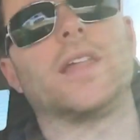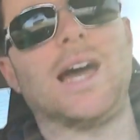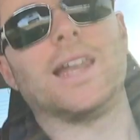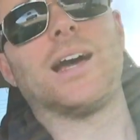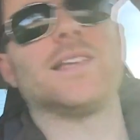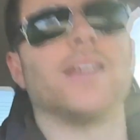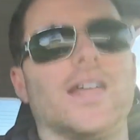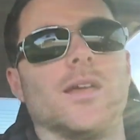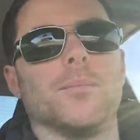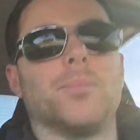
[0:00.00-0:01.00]
of that. I
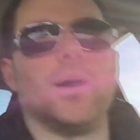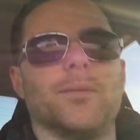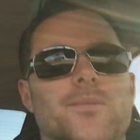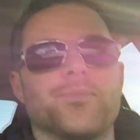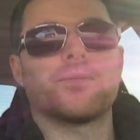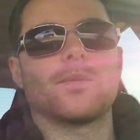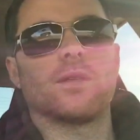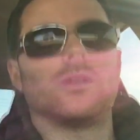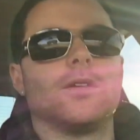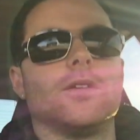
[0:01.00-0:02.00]
get it. But
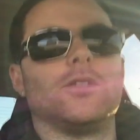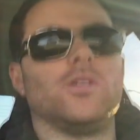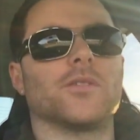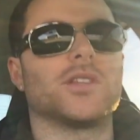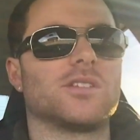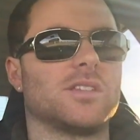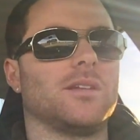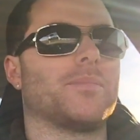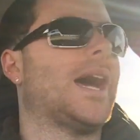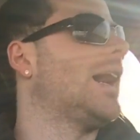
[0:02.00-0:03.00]
you have to
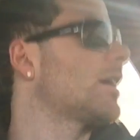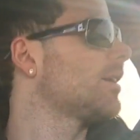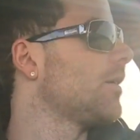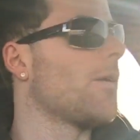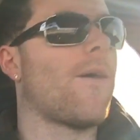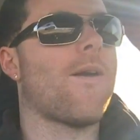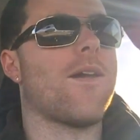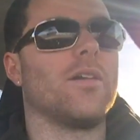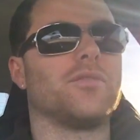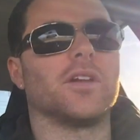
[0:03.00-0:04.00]
sit back and